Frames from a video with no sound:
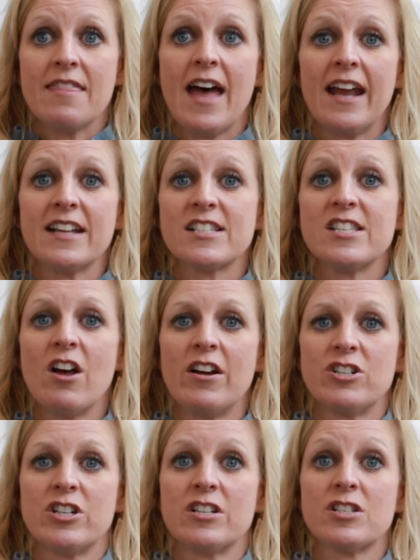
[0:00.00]
that it's
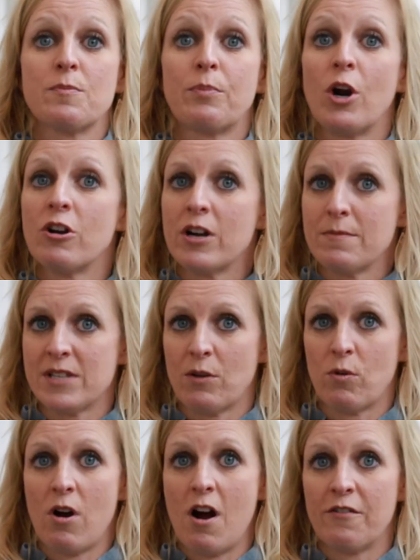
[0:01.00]
not just programs
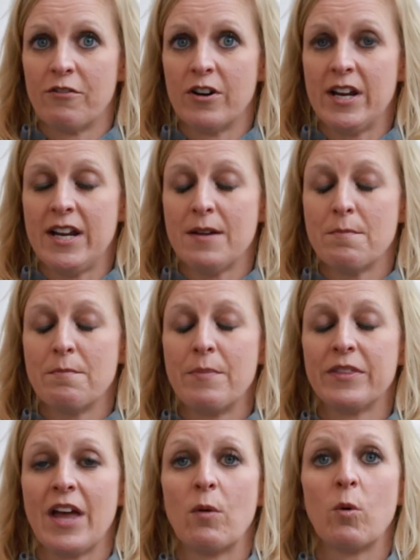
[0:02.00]
that we're offering,
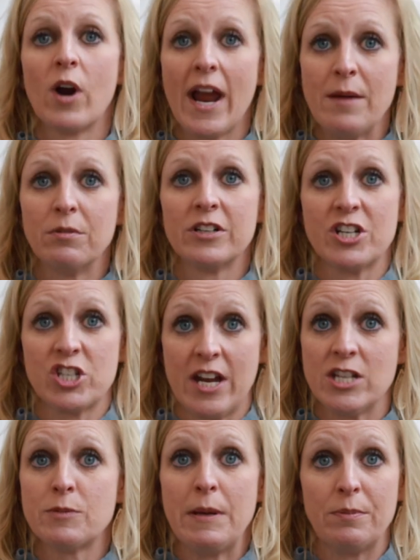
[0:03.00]
but that we're able to
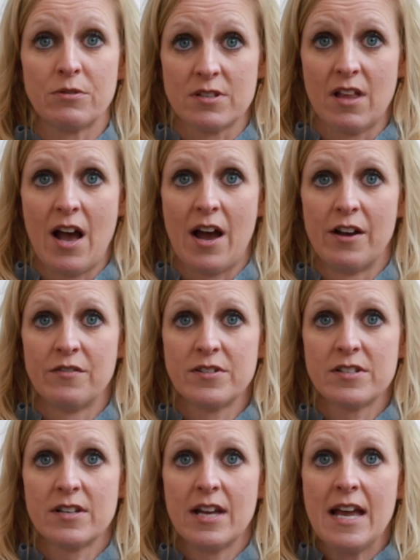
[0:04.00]
change people's
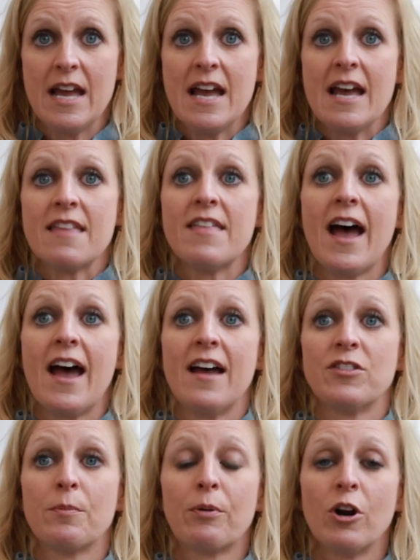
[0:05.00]
lives,
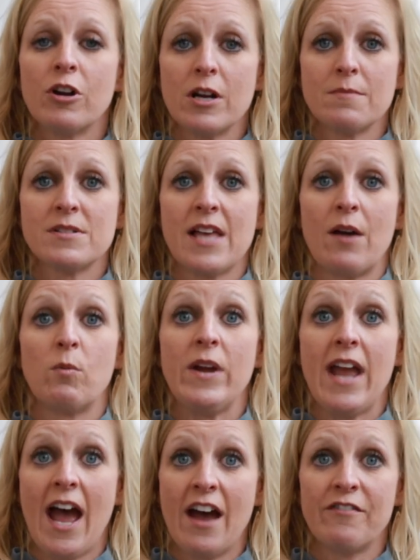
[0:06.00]
that the programs that
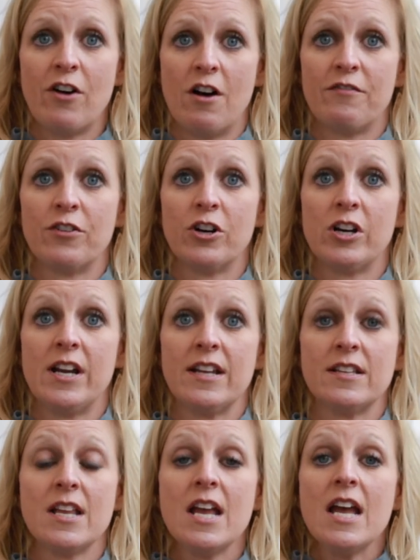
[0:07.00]
we have offered
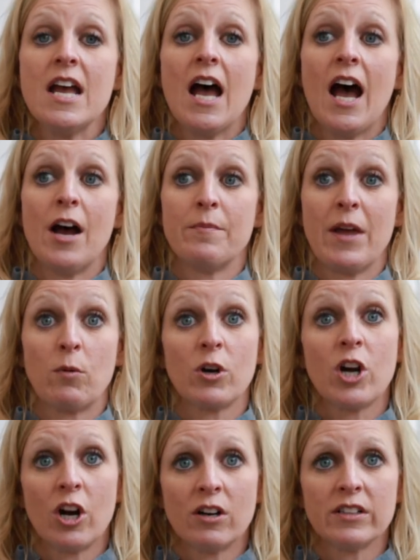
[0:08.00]
and that
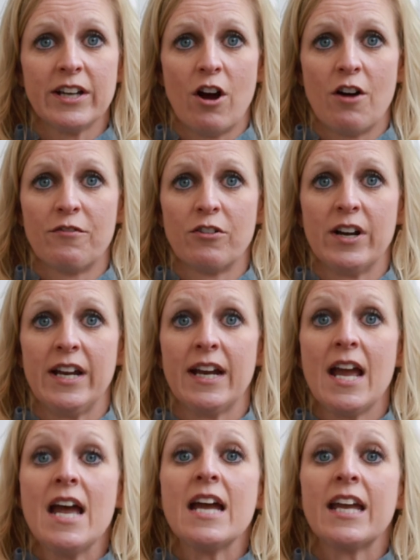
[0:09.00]
we're currently offering
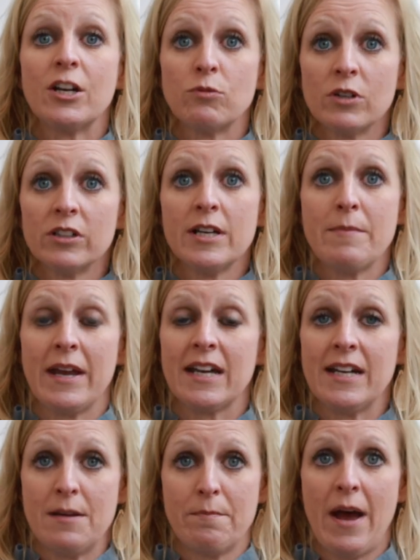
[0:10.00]
can really make
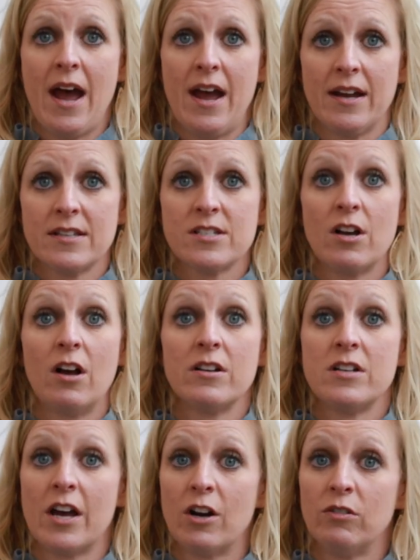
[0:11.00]
an impact
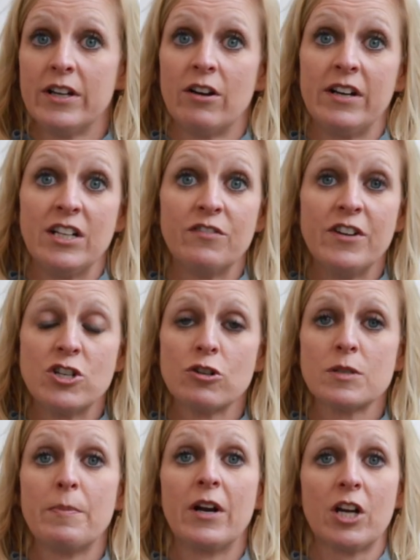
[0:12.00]
not only on
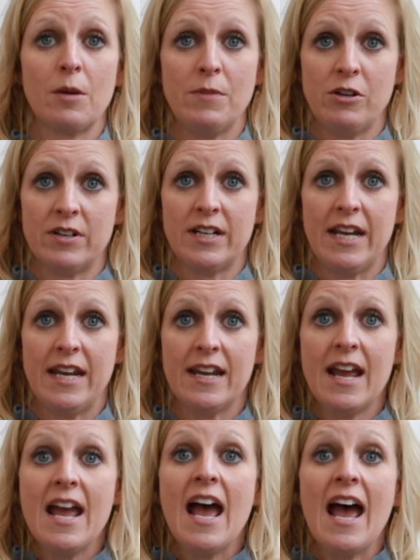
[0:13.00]
individuals but a community.
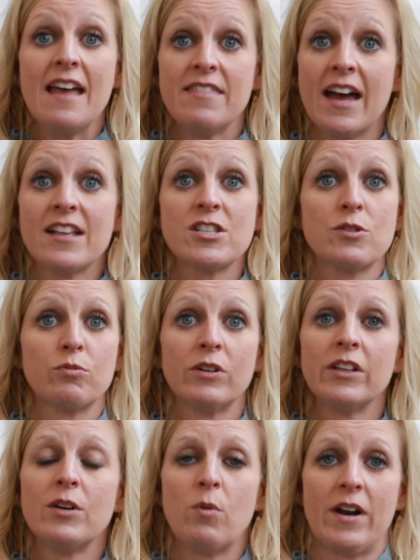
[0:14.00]
And that's
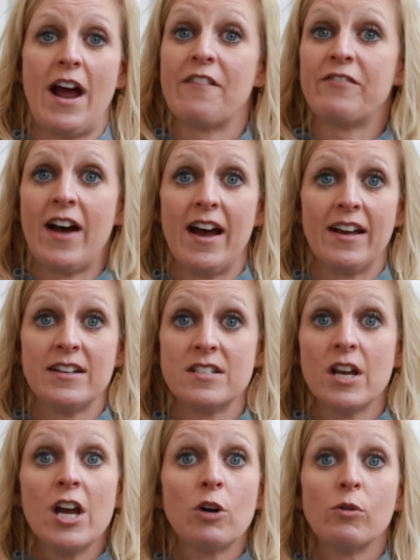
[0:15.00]
really what I find
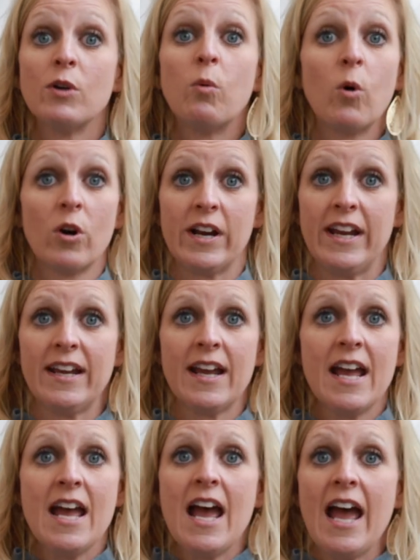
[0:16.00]
rewarding
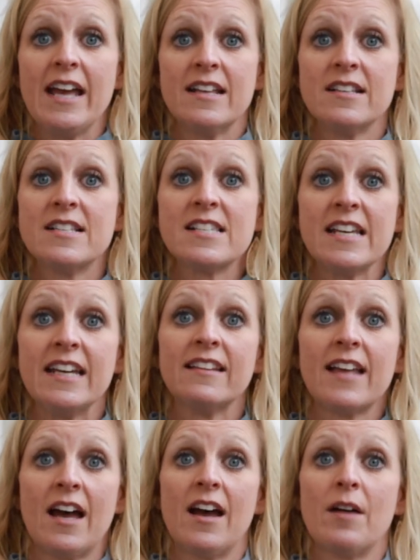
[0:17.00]
in seeing
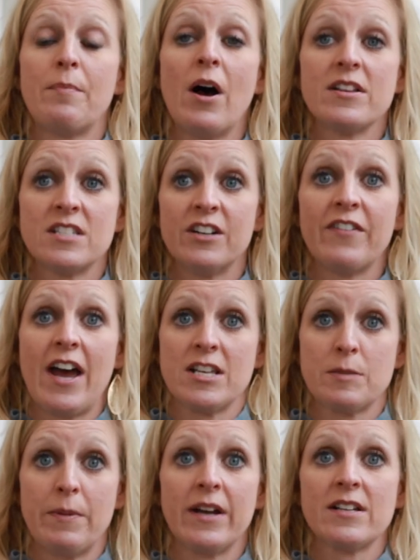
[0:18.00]
the positive
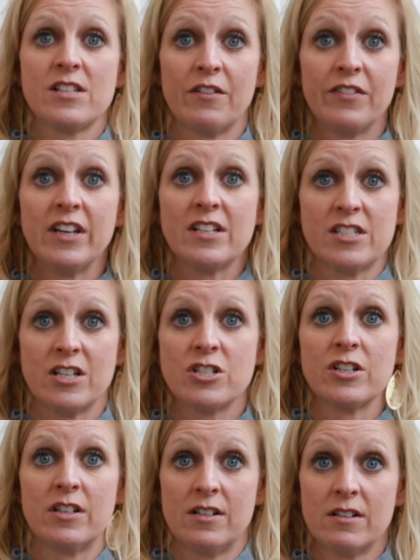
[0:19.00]
aspects of the
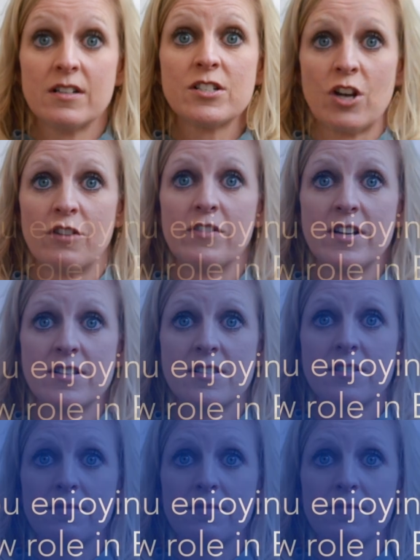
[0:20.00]
Extension service.